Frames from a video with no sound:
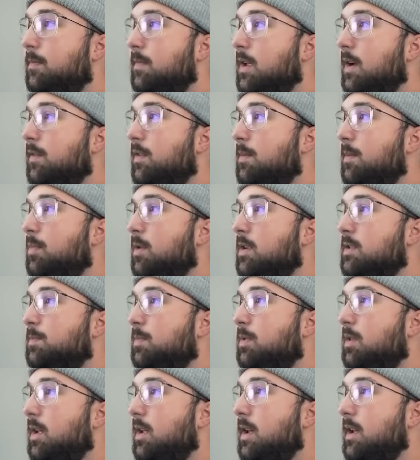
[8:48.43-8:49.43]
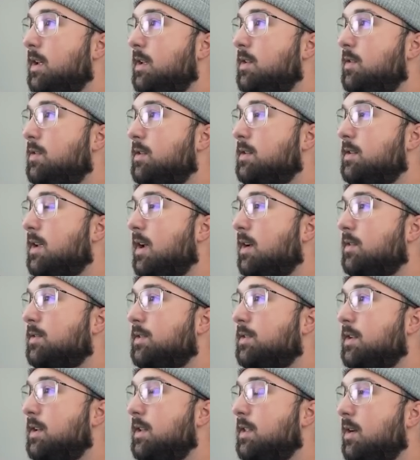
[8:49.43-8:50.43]
Now if I press play, you can now
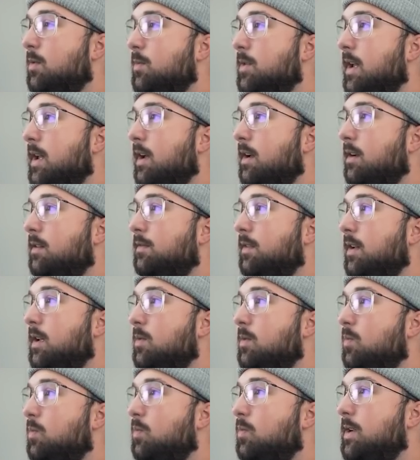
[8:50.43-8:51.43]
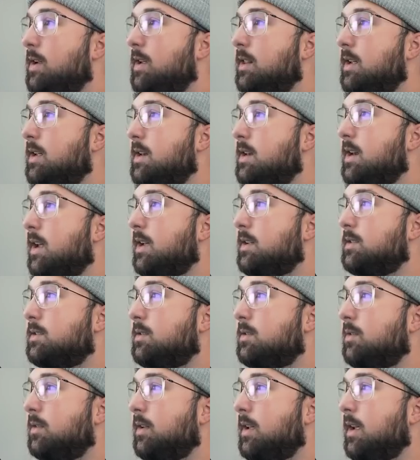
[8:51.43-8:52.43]
see that we have a really
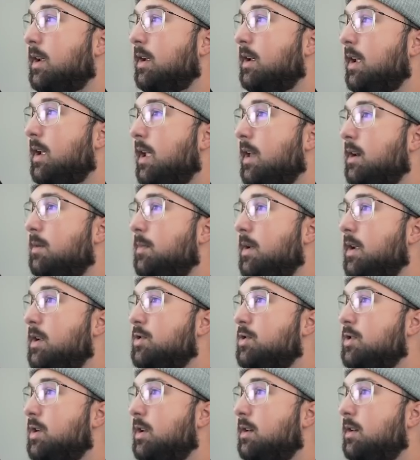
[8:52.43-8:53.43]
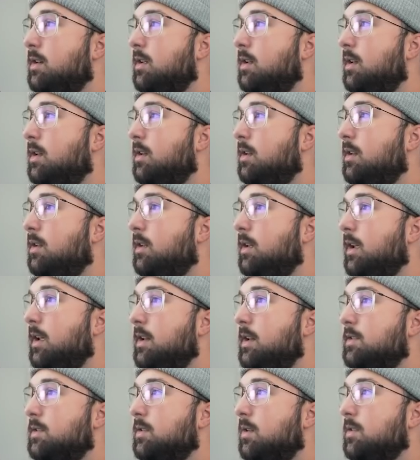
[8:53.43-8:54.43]
nice looking animation,
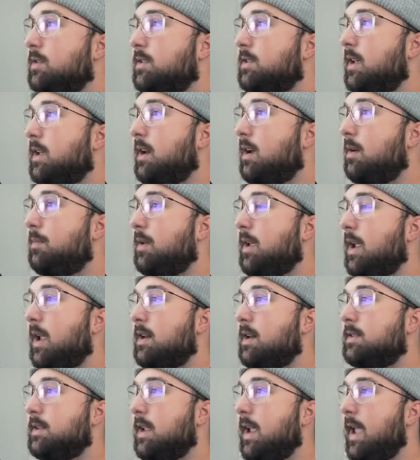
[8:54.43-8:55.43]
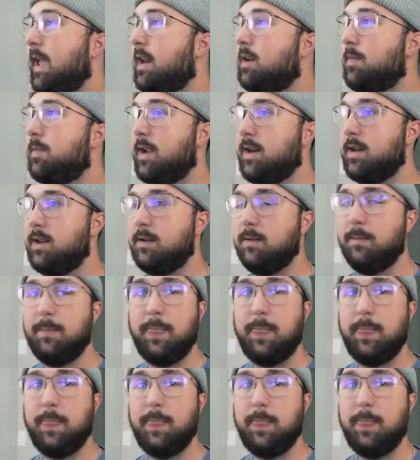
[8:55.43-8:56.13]
and it's all set up and it's animated.